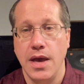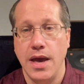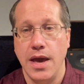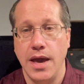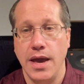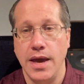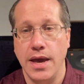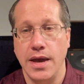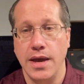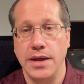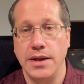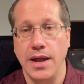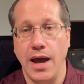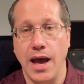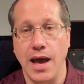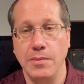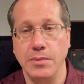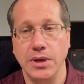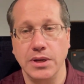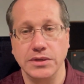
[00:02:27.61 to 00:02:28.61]
And
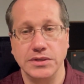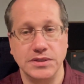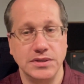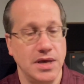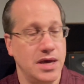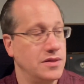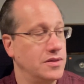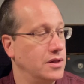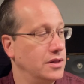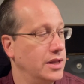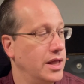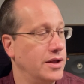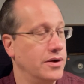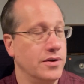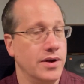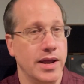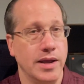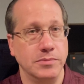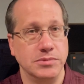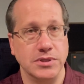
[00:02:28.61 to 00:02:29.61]
I'm going to say the letter
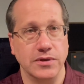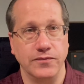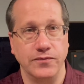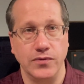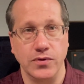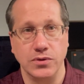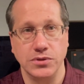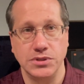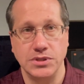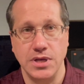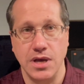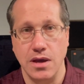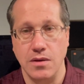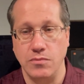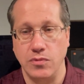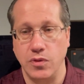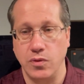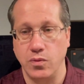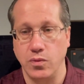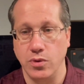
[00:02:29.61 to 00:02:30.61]
names the first
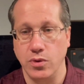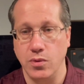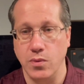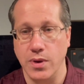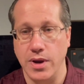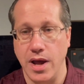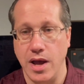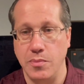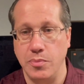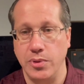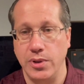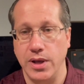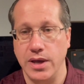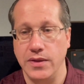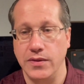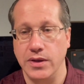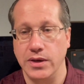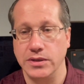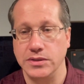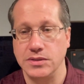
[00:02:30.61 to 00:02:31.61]
time through when I play
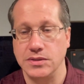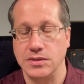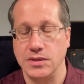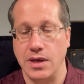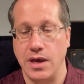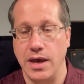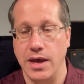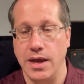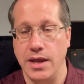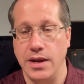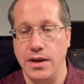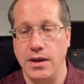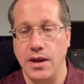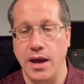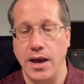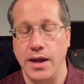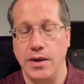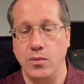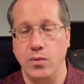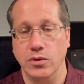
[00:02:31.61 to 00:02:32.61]
this, and
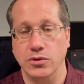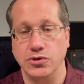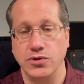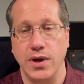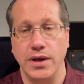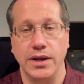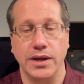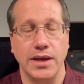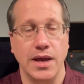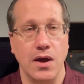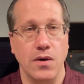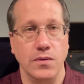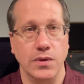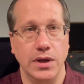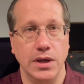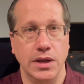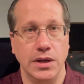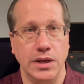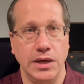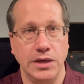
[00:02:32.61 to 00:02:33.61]
I will try to count
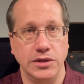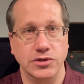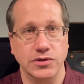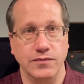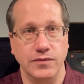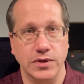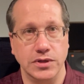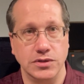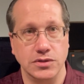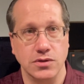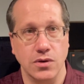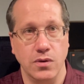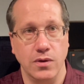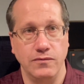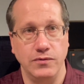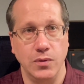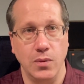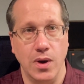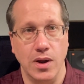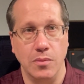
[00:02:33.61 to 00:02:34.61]
in each of these. So
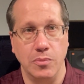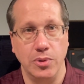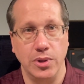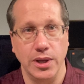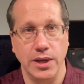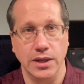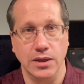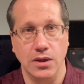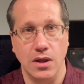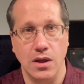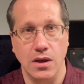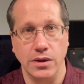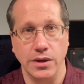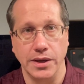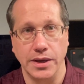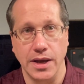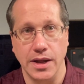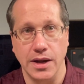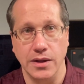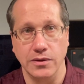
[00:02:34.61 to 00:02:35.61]
if you want to play along
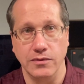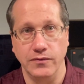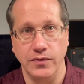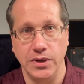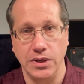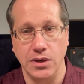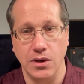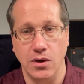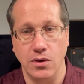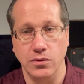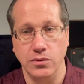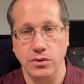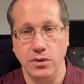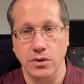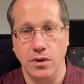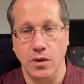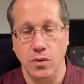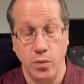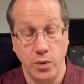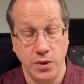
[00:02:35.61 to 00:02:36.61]
again on the video,
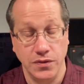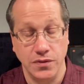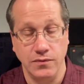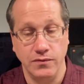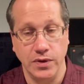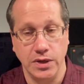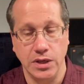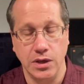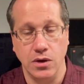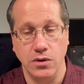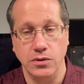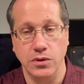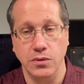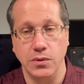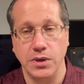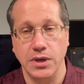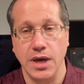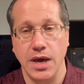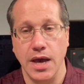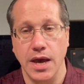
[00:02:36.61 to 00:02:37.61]
with the video, you
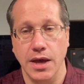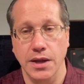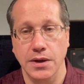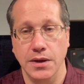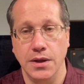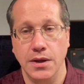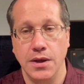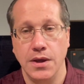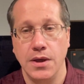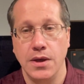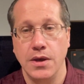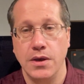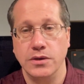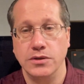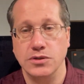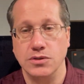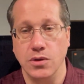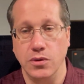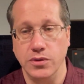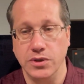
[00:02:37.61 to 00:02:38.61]
can.
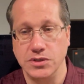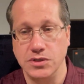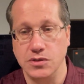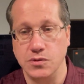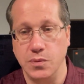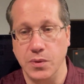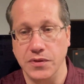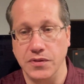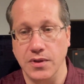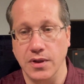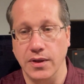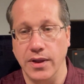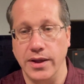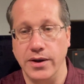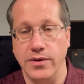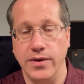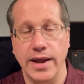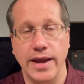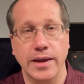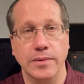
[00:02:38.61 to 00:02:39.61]
So this is with the
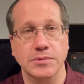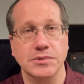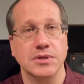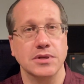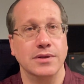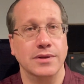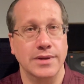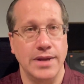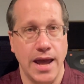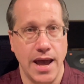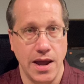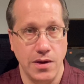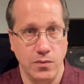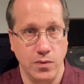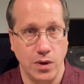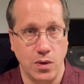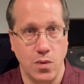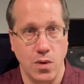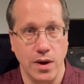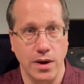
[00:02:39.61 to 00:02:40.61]
letter names, not
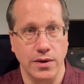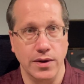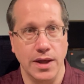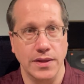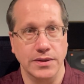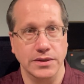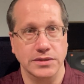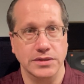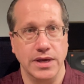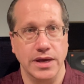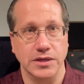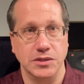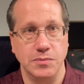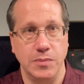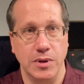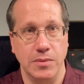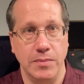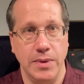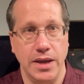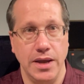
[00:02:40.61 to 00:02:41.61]
required on the test,
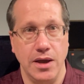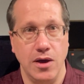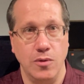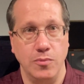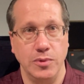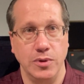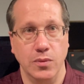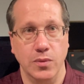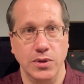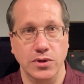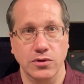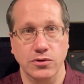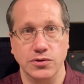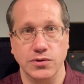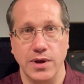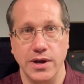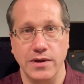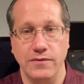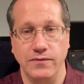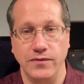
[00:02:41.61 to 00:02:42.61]
but may help you when you're
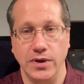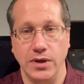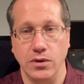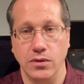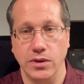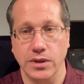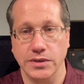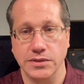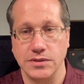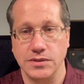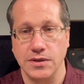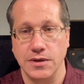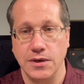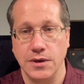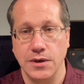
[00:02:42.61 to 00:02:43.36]
trying to finger this.